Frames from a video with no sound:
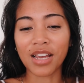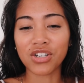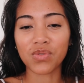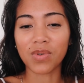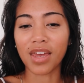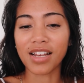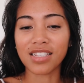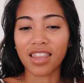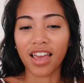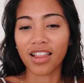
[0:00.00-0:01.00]
I just
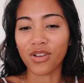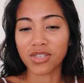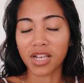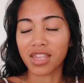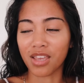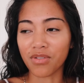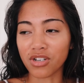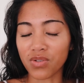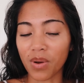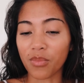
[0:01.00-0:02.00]
realized that looks like the only
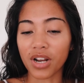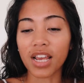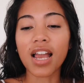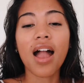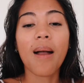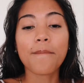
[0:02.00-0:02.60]
shoe I'm bringing,